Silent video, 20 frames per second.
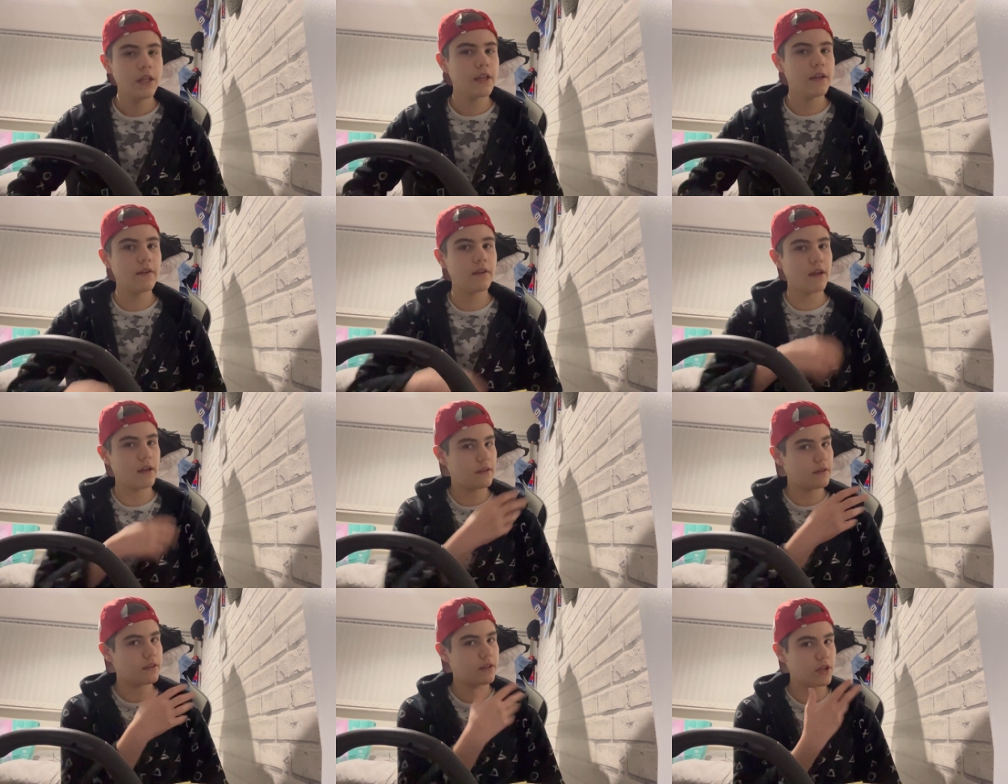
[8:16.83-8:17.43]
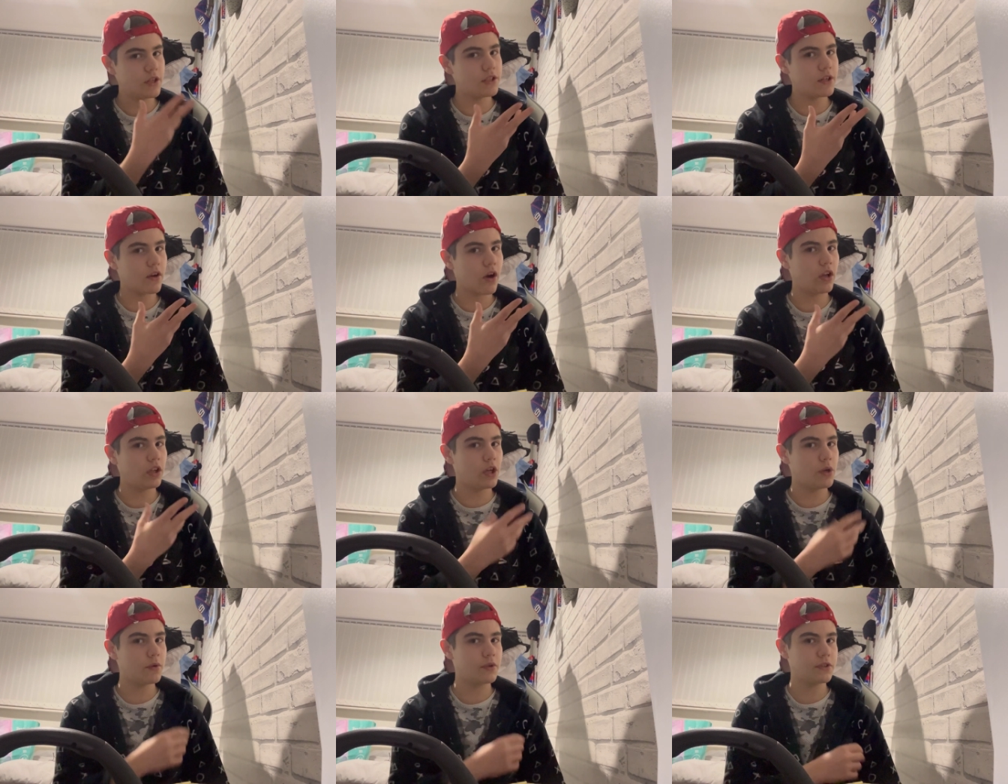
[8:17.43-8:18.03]
And because you
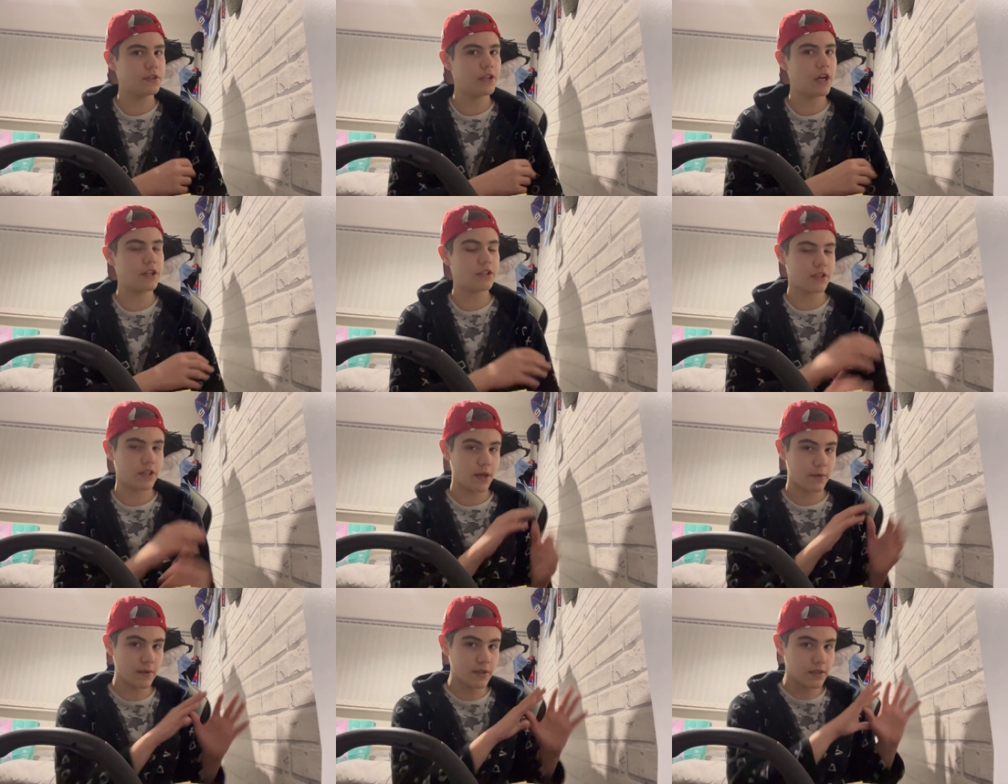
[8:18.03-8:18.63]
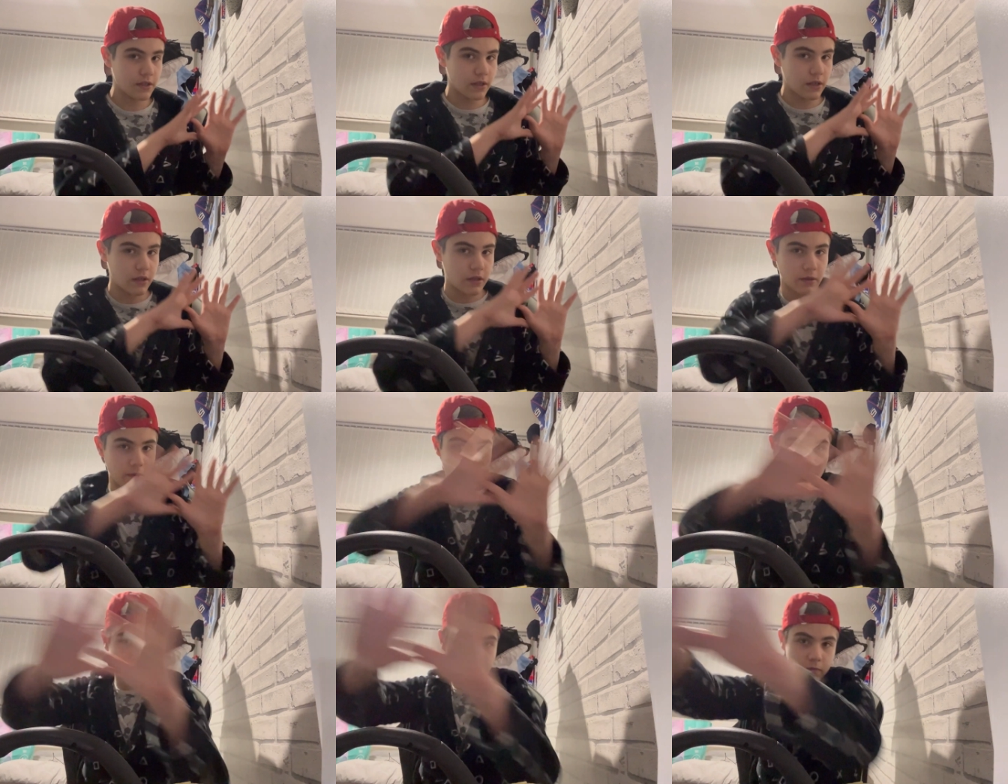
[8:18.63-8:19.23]
got Logan Sargent now, he's going
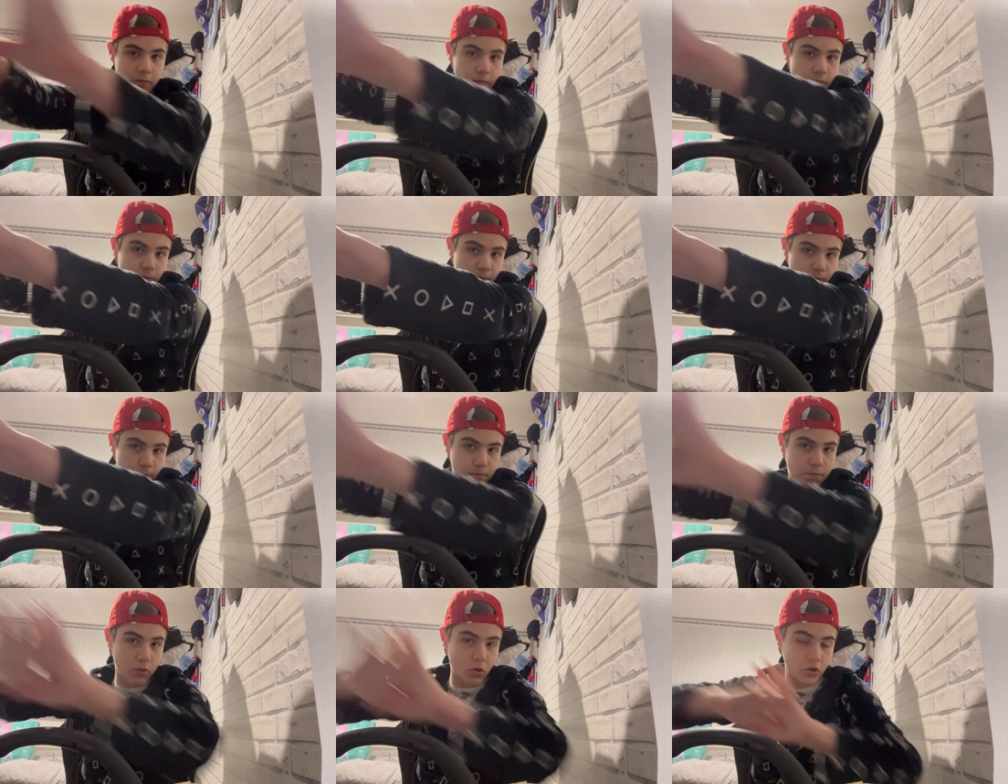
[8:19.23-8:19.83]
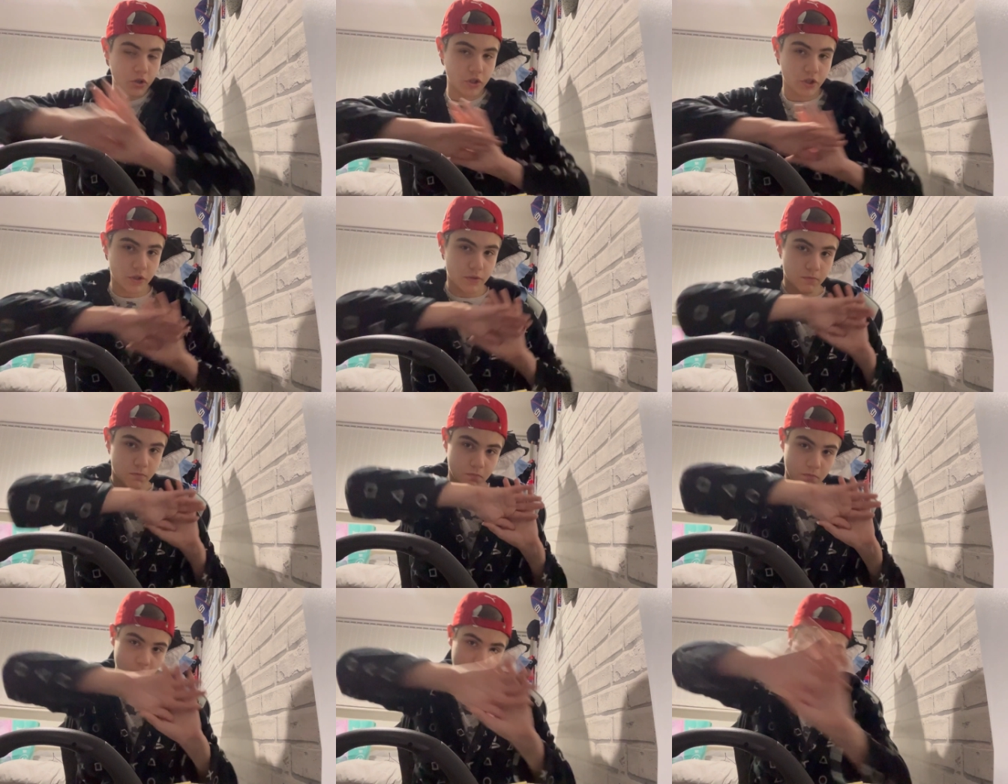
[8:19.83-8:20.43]
to push
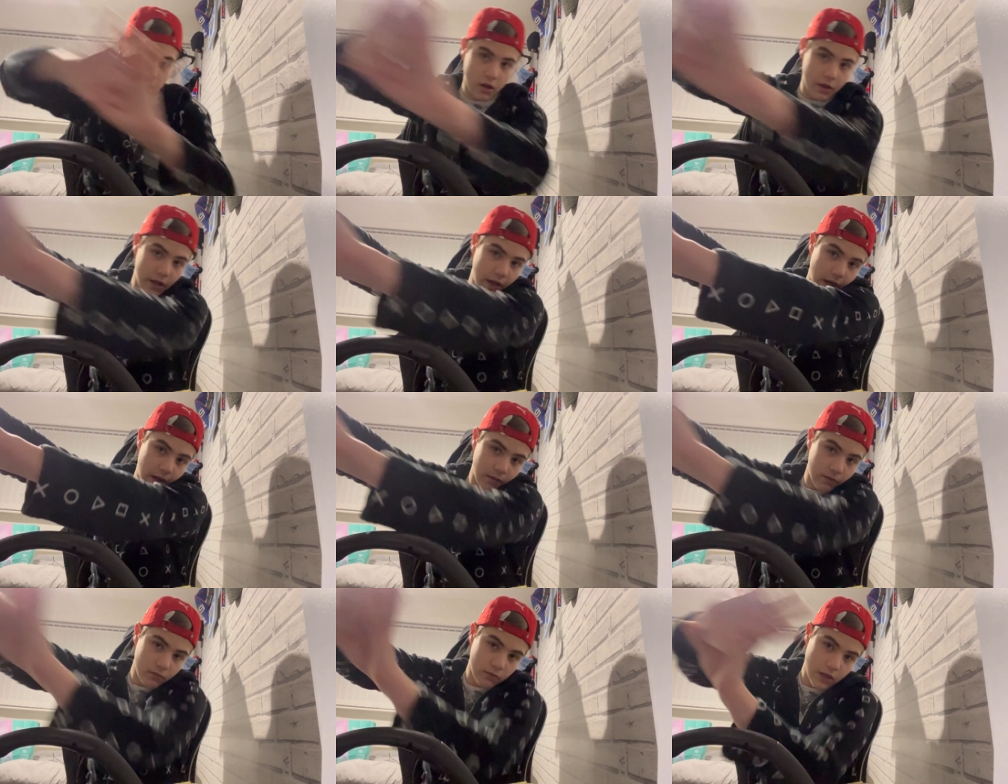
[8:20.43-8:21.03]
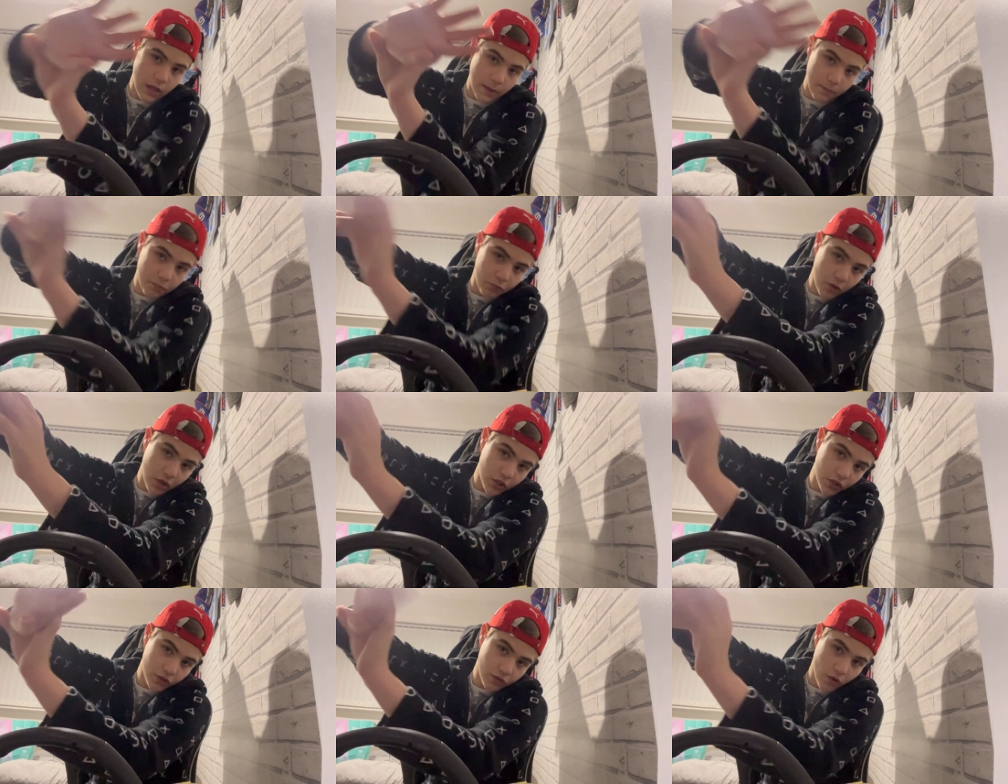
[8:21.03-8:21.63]
all that
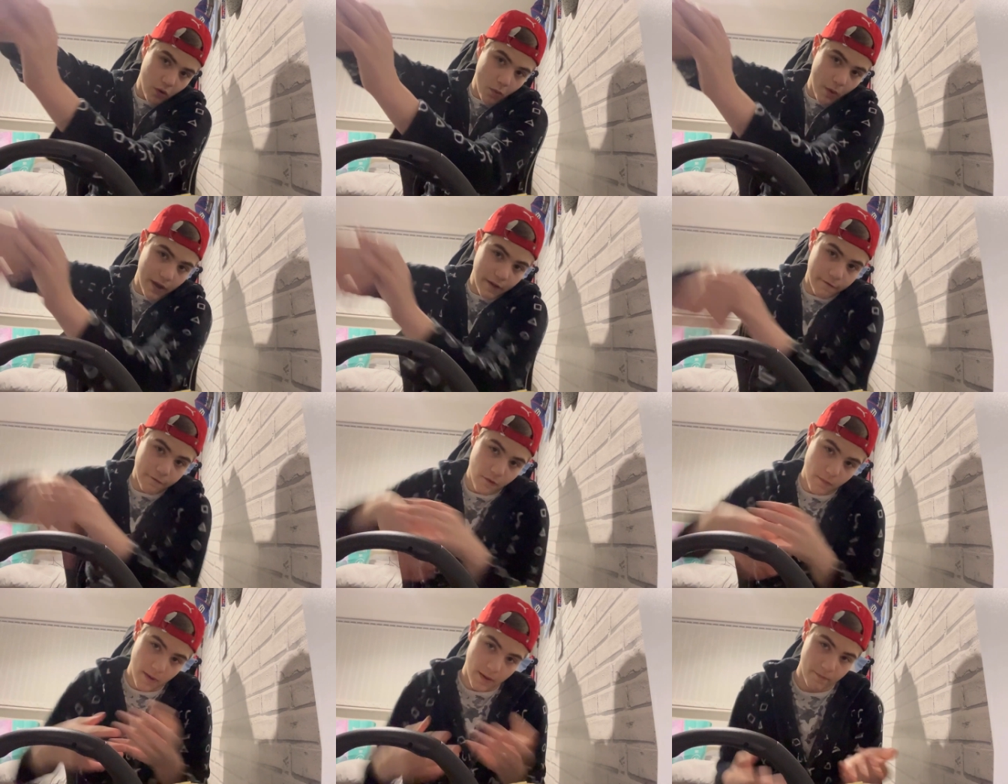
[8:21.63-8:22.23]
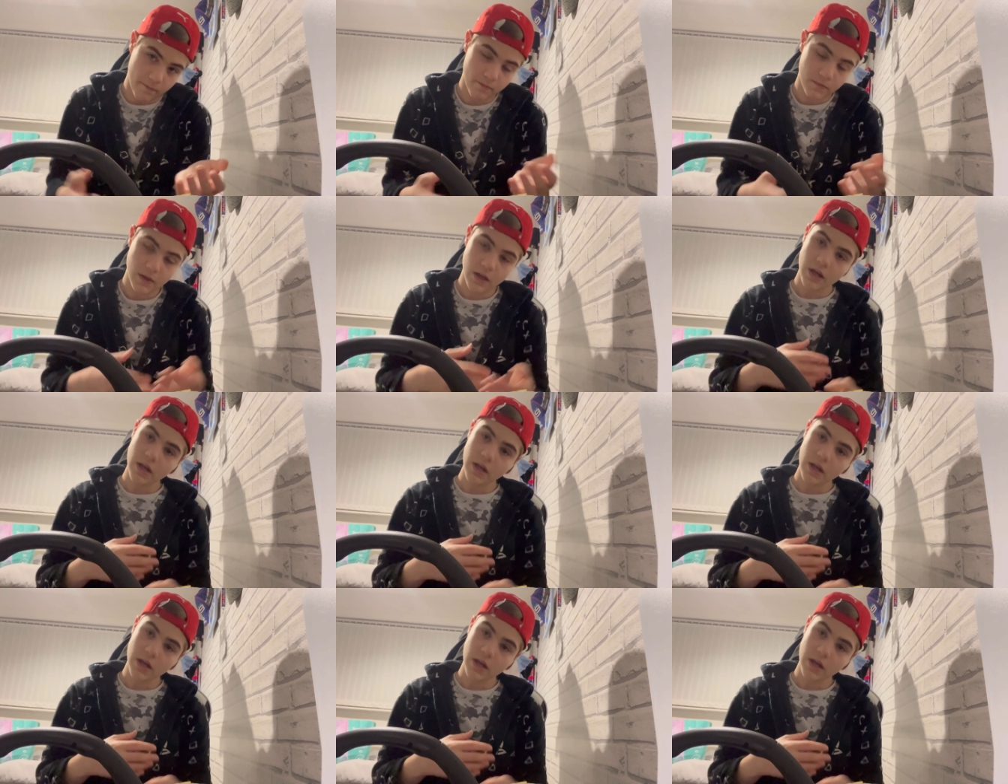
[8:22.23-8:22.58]
pressure away from him.